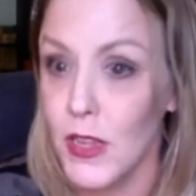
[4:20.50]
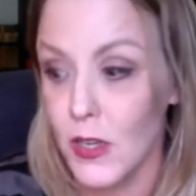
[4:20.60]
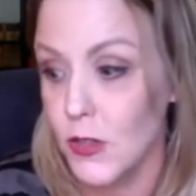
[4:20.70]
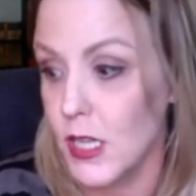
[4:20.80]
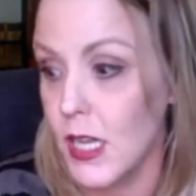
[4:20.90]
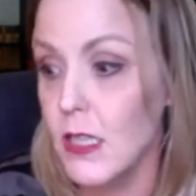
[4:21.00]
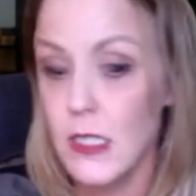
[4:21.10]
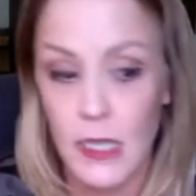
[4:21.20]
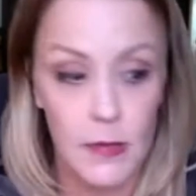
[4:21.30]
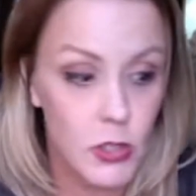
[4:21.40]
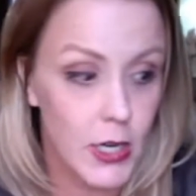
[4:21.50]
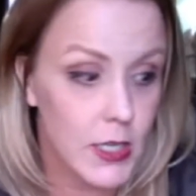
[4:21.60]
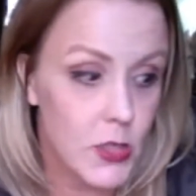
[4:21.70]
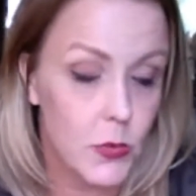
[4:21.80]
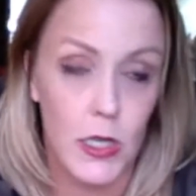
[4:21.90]
of the little things. I'm
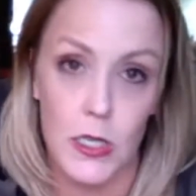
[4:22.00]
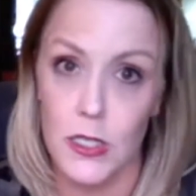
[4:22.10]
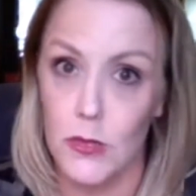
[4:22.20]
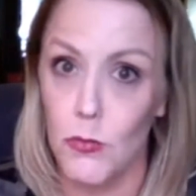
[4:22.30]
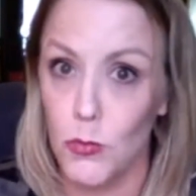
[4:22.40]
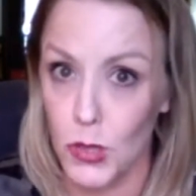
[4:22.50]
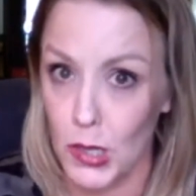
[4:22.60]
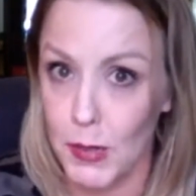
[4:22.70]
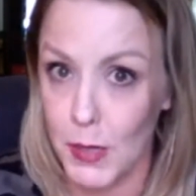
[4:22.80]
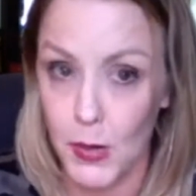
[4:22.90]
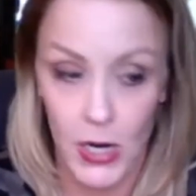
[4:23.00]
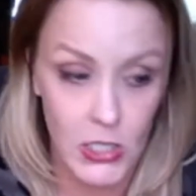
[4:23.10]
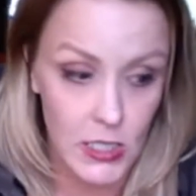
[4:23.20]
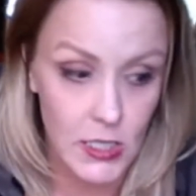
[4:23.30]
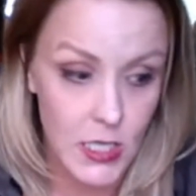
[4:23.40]
trying to work on some really big
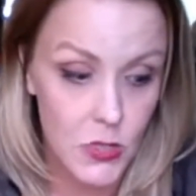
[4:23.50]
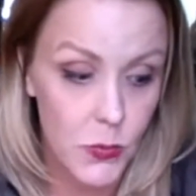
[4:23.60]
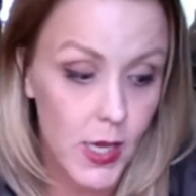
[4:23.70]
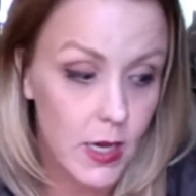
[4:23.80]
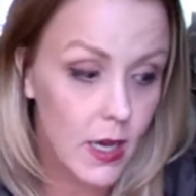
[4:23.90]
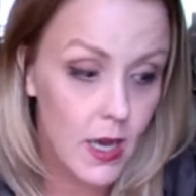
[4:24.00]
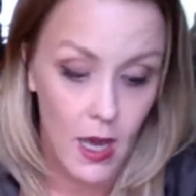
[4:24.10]
projects this week.